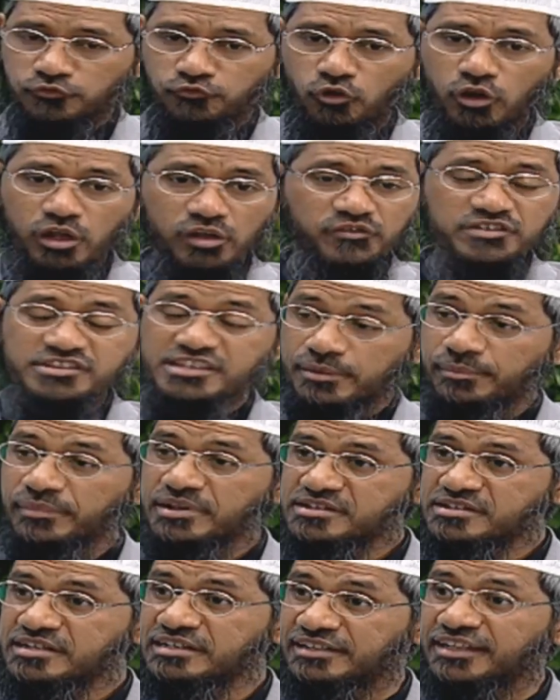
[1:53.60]
fault which I
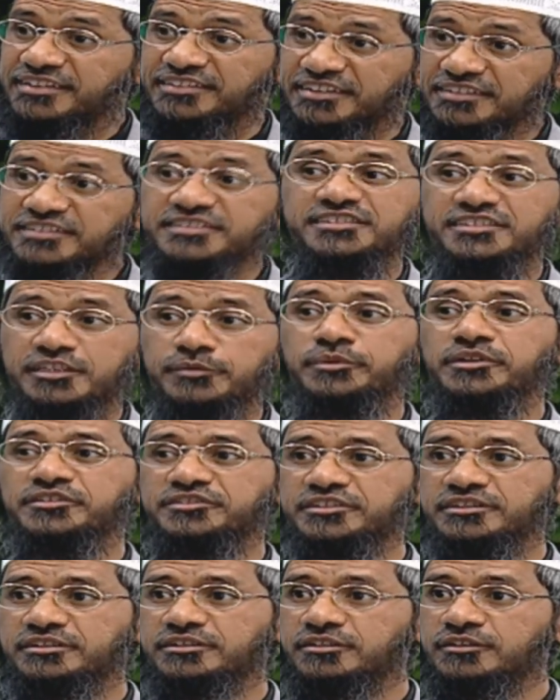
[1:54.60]
mentioned does exist in the
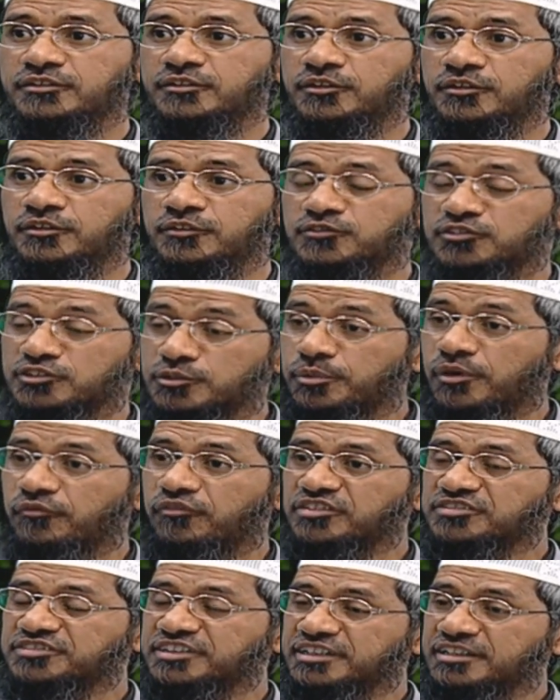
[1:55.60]
person? So the
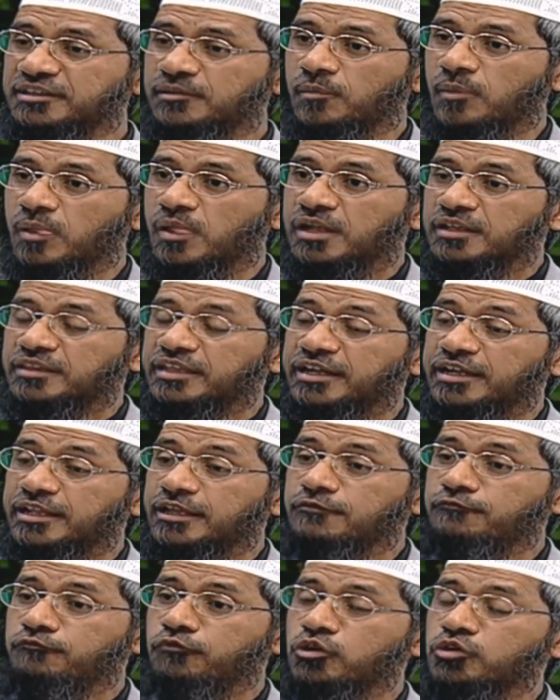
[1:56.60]
Prophet said that
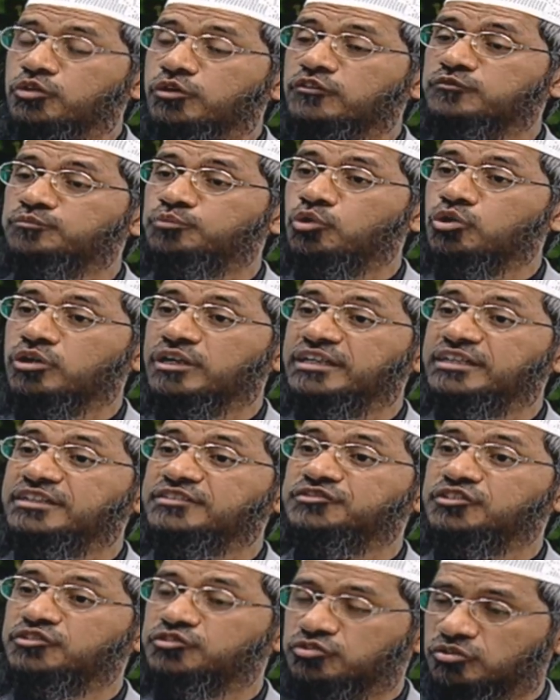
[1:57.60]
if what you have spoken is
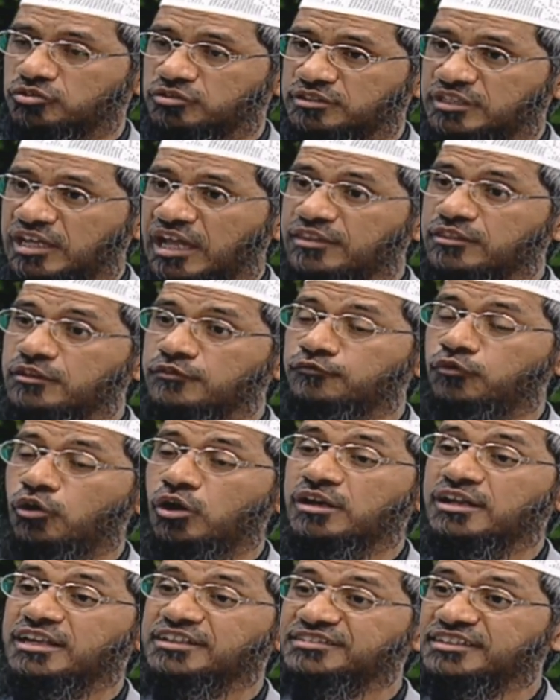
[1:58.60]
the truth and the
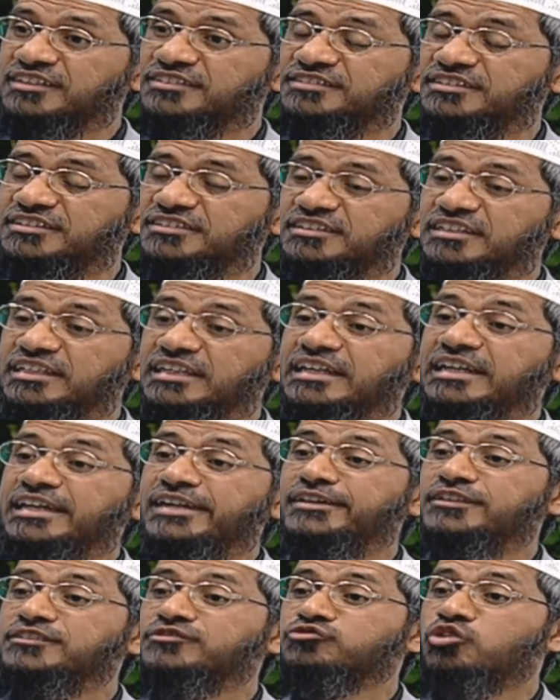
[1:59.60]
fault does exist,
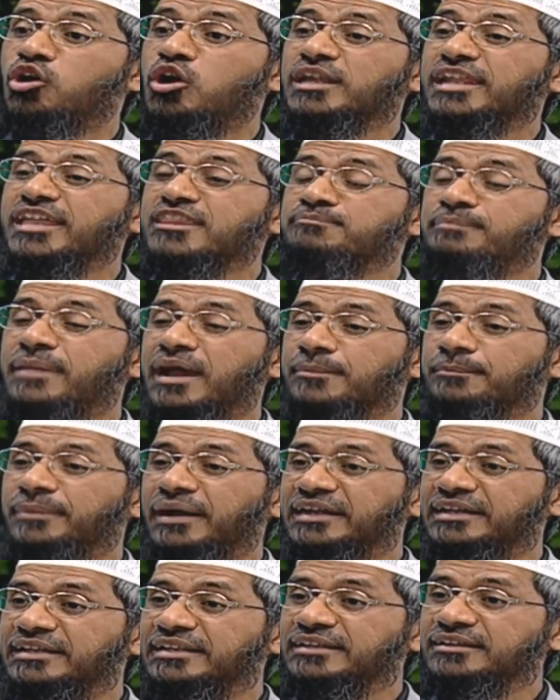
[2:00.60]
it is called as
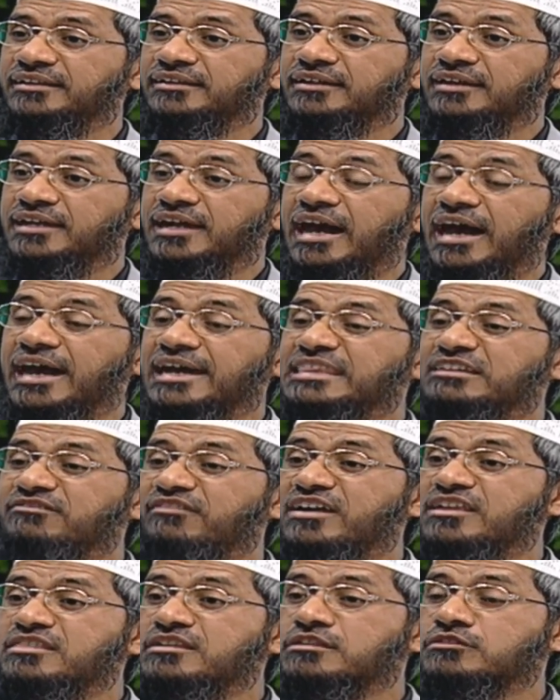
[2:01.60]
backbiting.
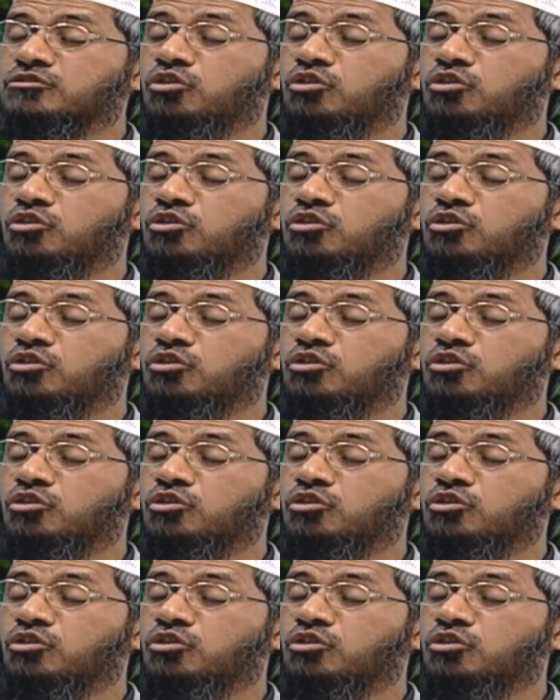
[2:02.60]
Otherwise, it's